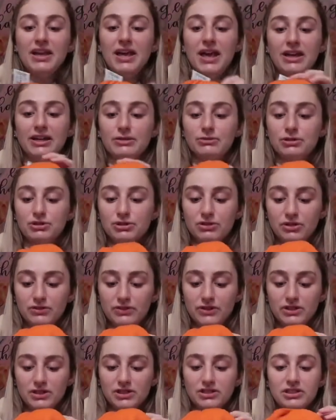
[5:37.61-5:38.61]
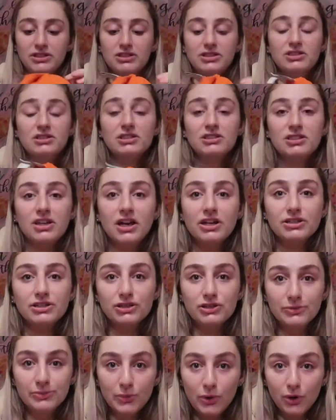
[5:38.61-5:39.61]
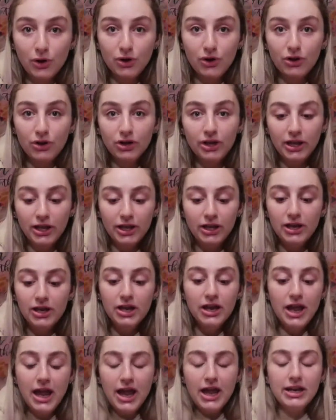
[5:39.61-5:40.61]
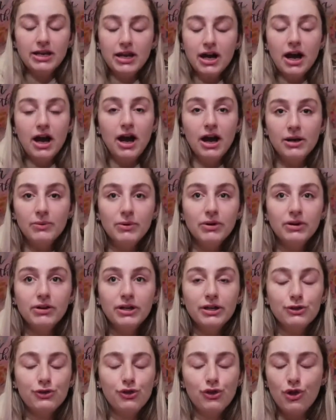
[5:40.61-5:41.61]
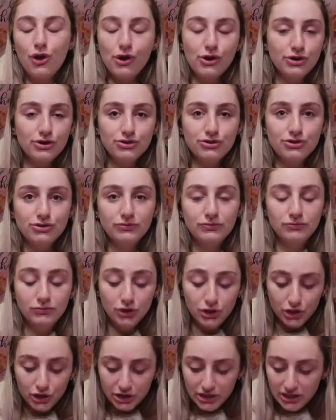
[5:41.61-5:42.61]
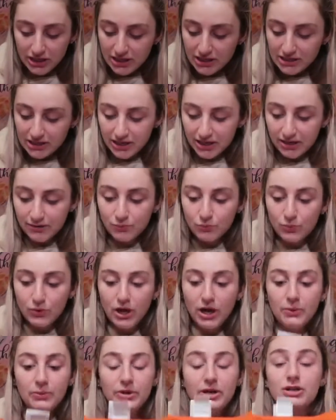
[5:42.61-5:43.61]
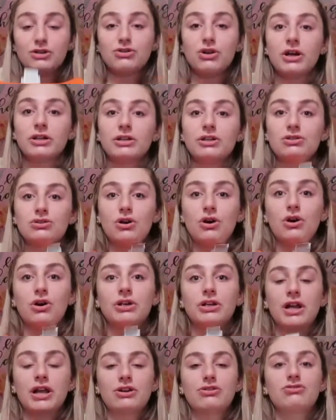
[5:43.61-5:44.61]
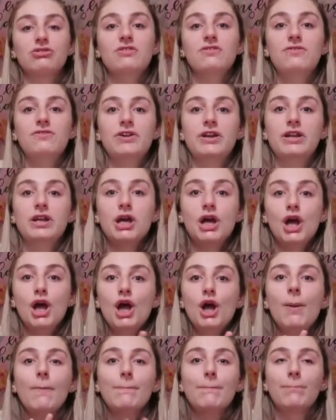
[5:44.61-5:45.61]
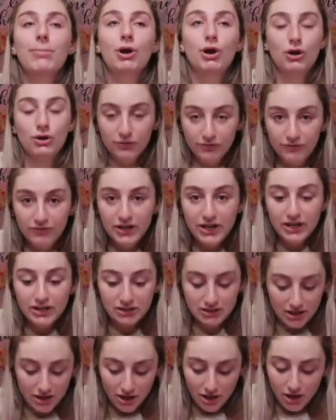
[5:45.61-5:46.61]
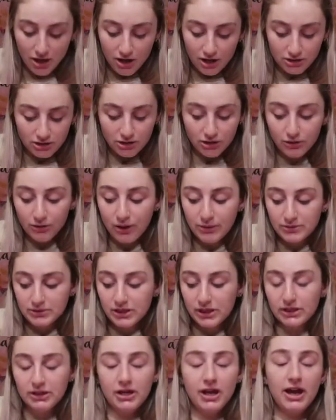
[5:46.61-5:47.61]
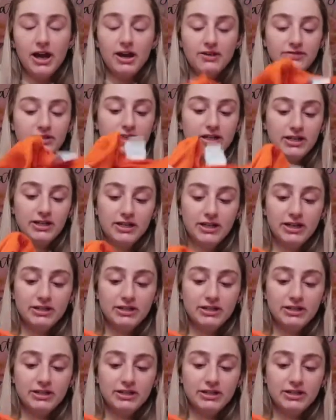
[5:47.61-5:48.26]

And I was nervous because this is a size small and I wear like large hoodies, and when I tried this on, it actually fit perfect. So I was like, I have to get it.